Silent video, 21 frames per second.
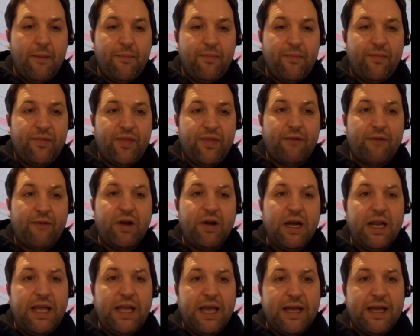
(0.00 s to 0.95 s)
that
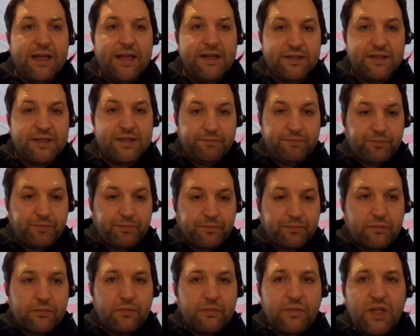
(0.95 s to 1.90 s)
really is
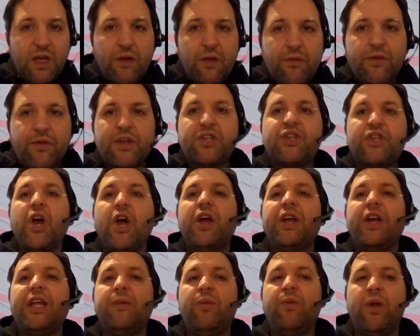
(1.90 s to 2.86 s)
the
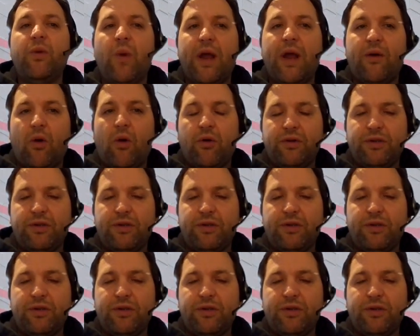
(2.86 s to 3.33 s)
journey we went